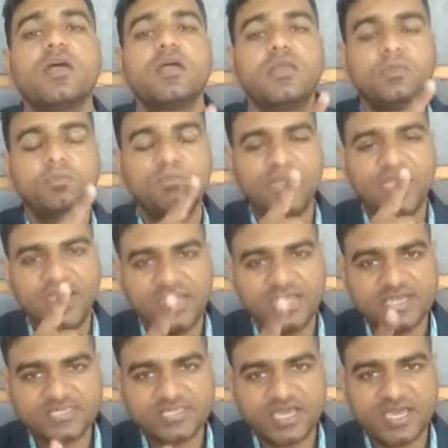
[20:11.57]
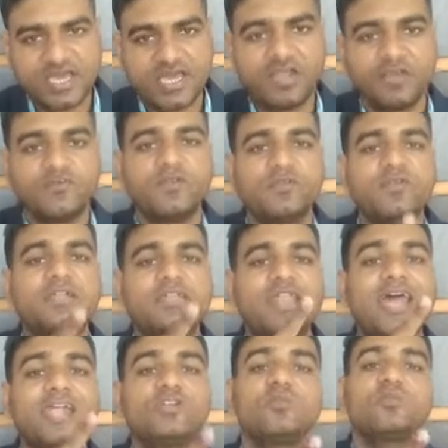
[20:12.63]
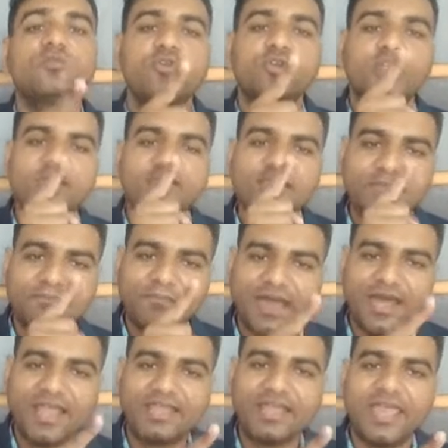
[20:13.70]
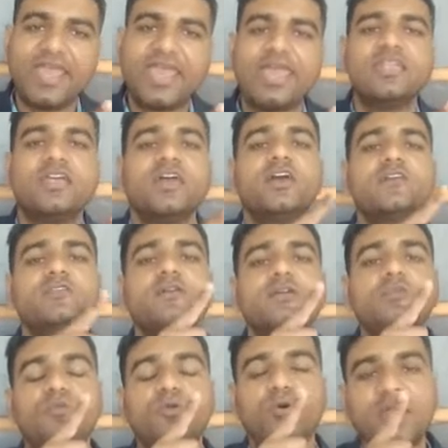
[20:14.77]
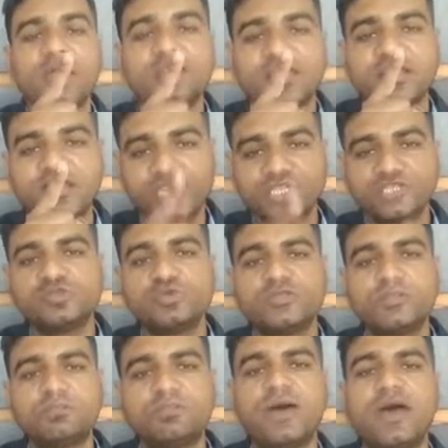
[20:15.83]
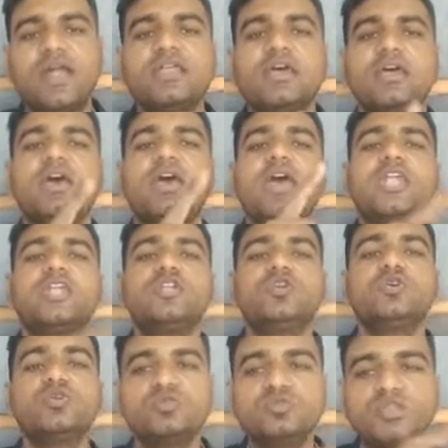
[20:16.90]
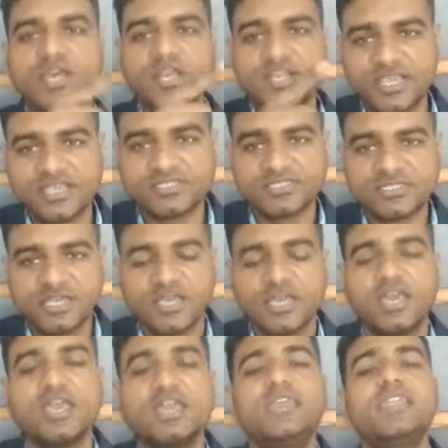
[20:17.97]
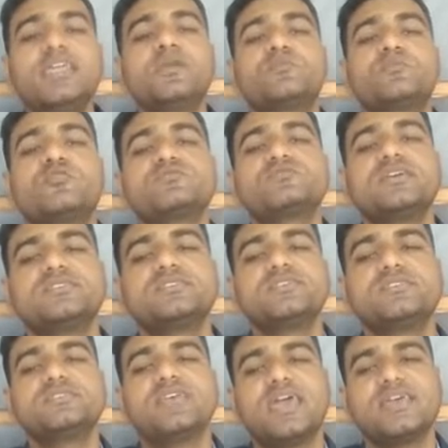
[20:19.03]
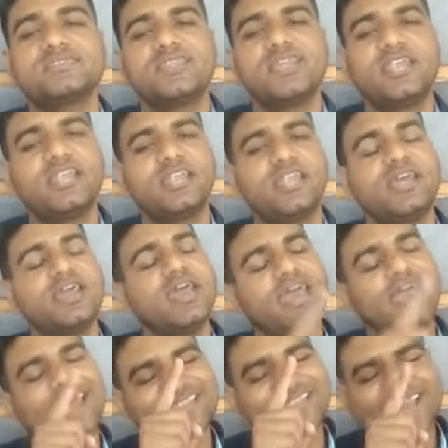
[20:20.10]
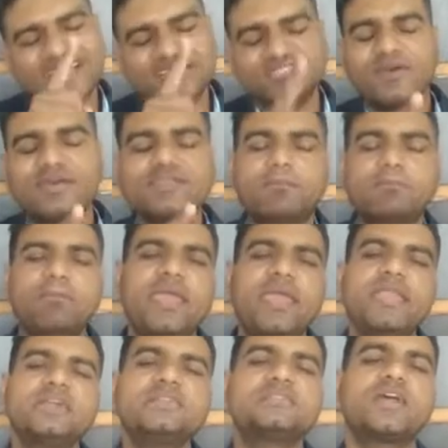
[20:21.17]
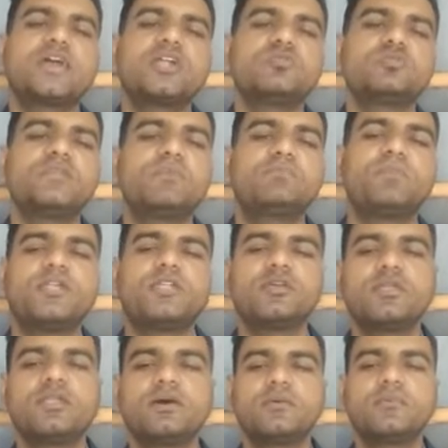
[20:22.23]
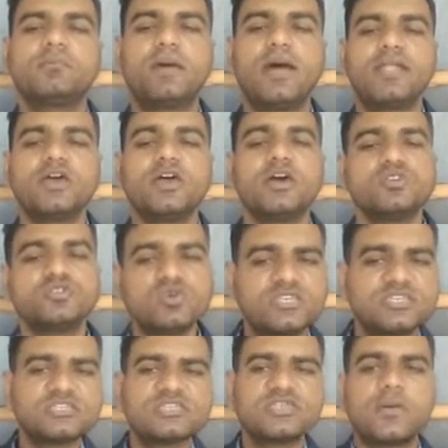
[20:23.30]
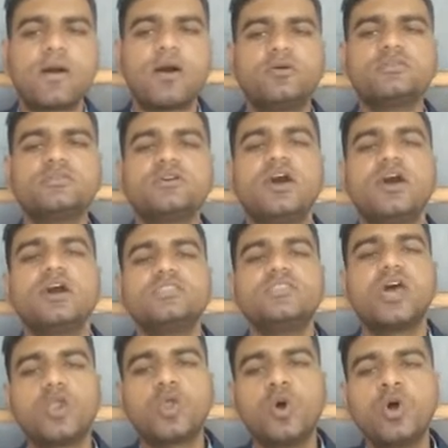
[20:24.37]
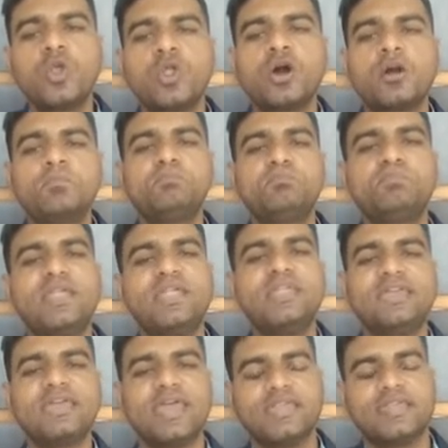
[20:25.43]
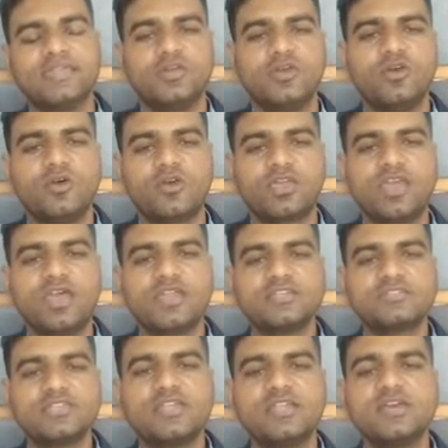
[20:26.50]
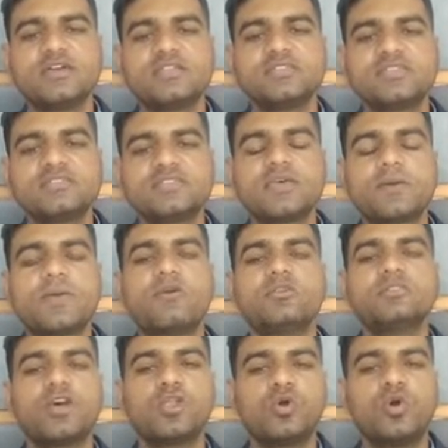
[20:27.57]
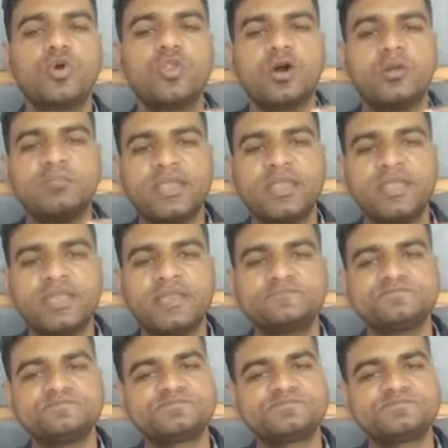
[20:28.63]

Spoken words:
If pain is occur, we will try to protect that part and we will provide the rest to that part, and due to the rest healing process is accelerated, and that's why the pain is occur to that particular part. So this is about the role of bradykinin. Okay, understand, this is about the role of bradykinin.